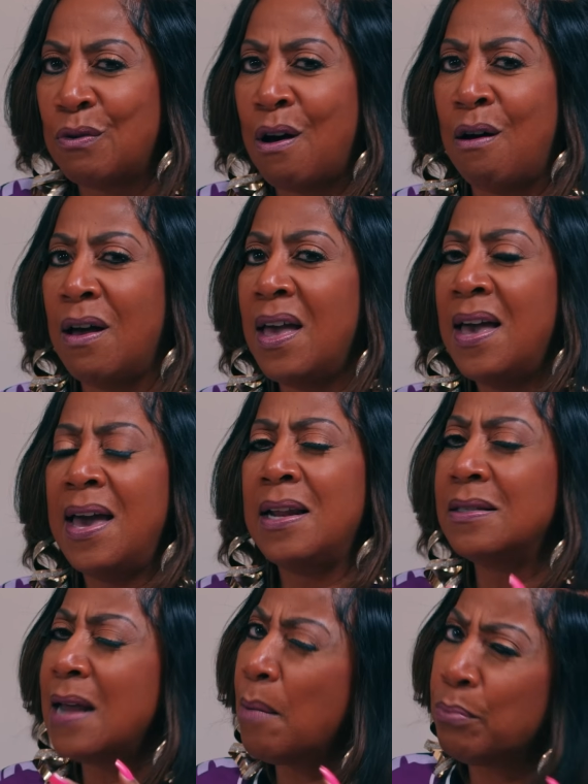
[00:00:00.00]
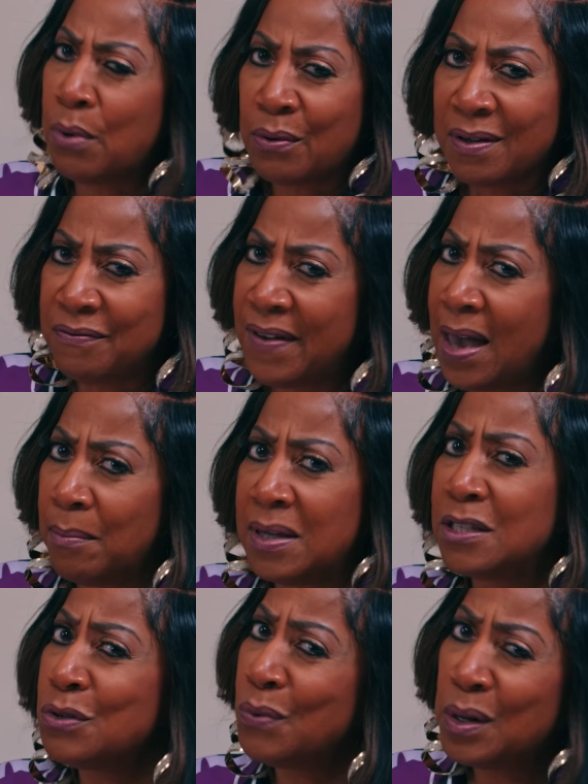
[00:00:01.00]
you all. And it's not broken
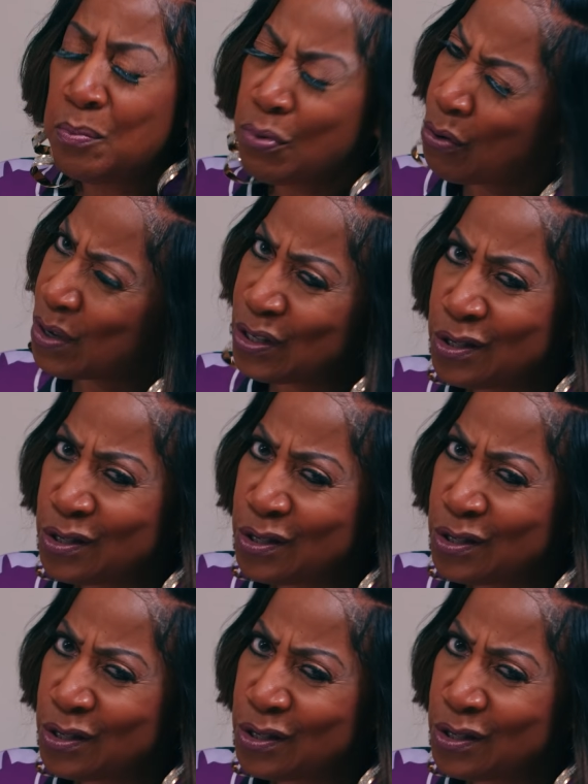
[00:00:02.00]
families, it's really broken